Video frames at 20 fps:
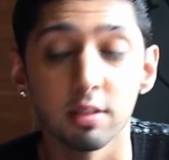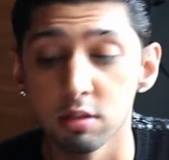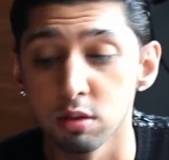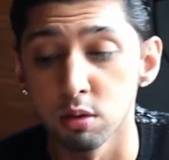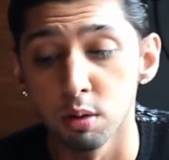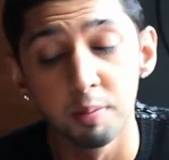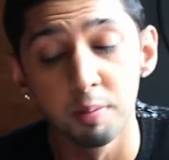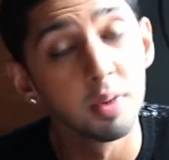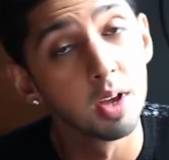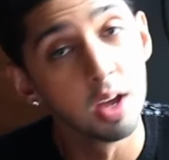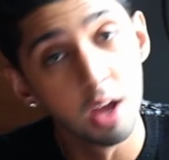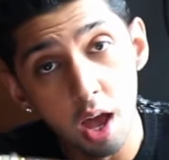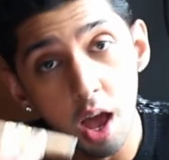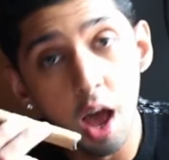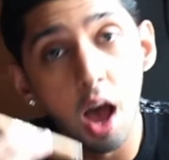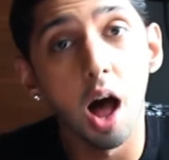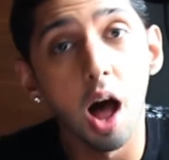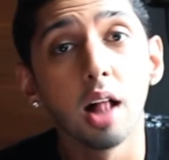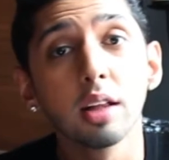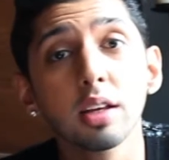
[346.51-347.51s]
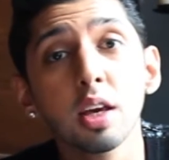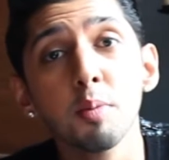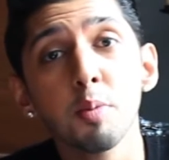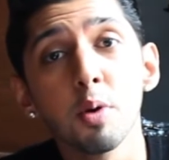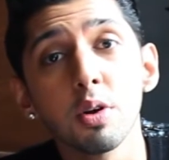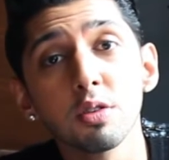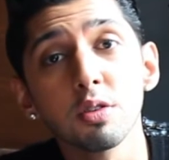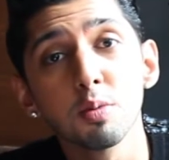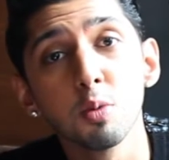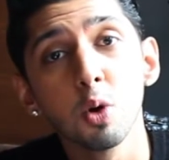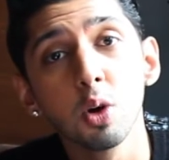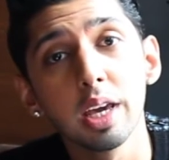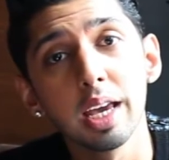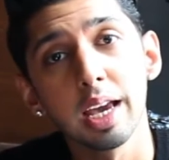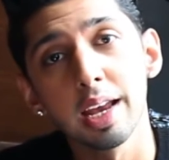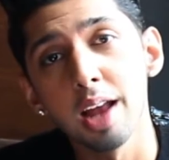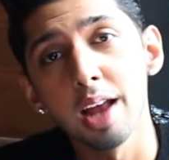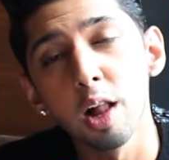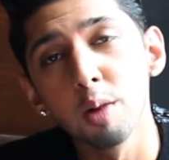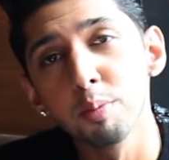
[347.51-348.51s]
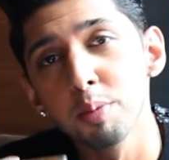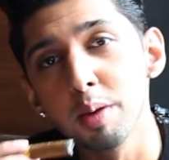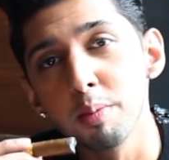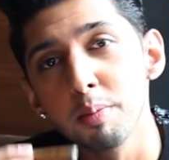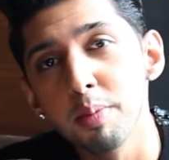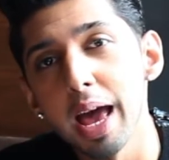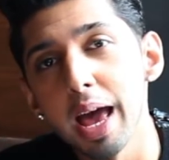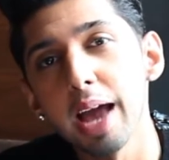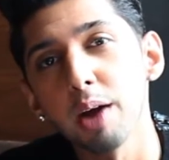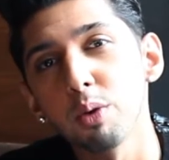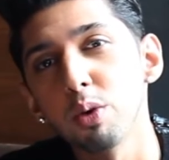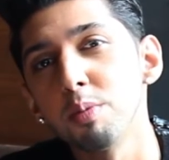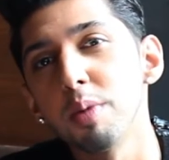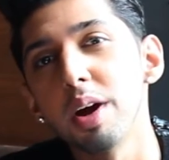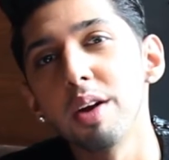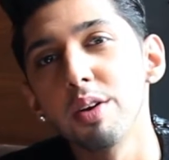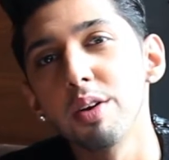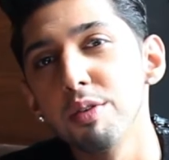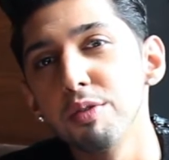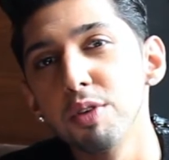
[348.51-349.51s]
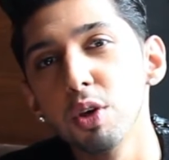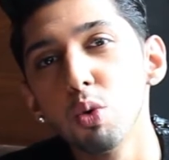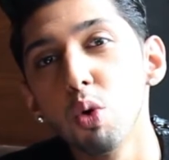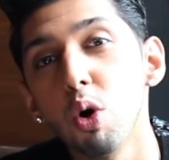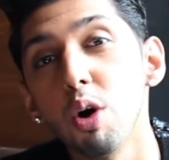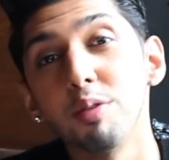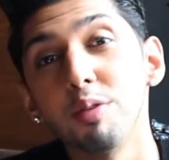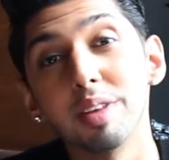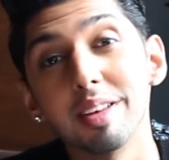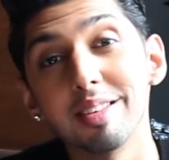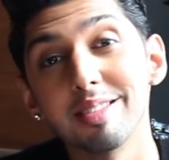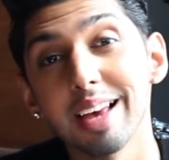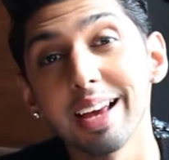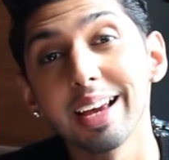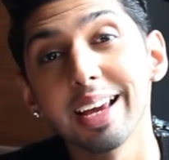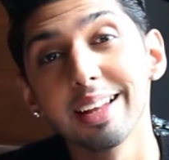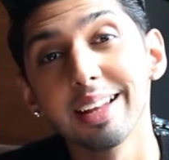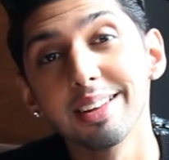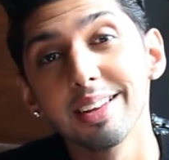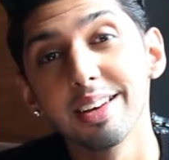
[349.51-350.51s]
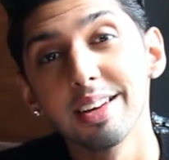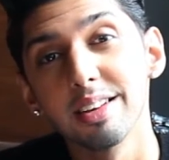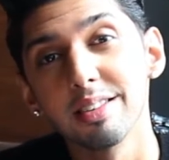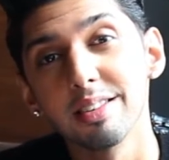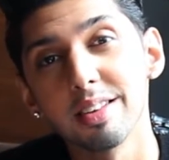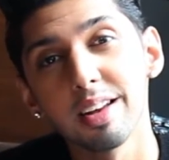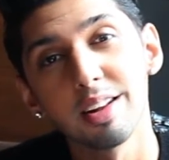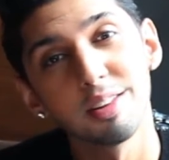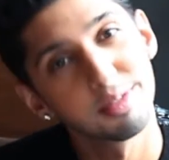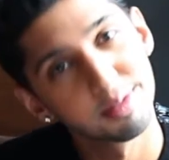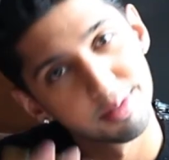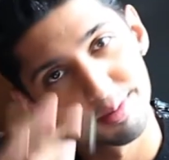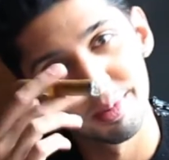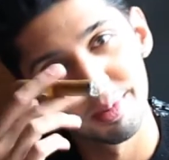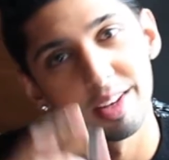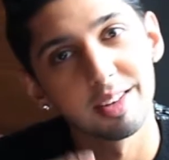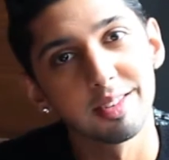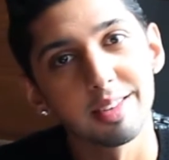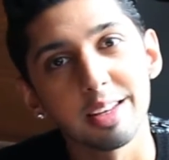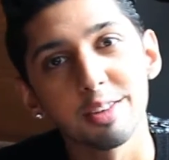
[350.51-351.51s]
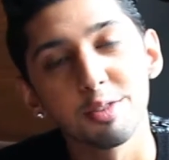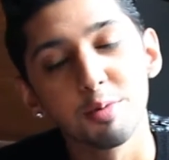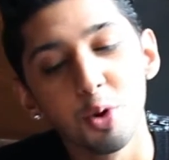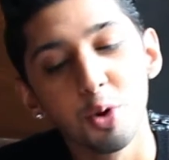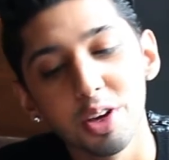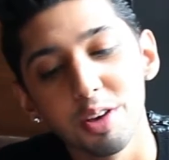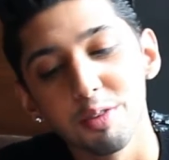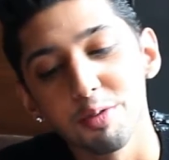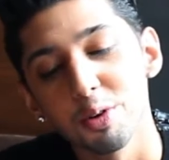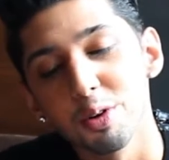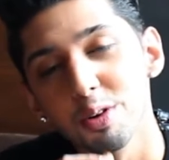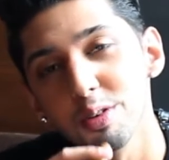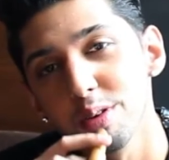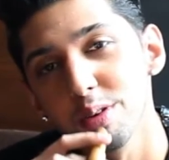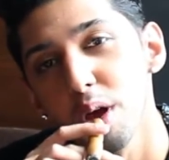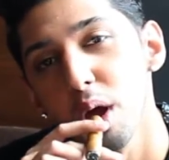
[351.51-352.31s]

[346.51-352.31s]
So I'll keep on smoking, and I'll be back with my review of the second third itself. Stay smoky, folks.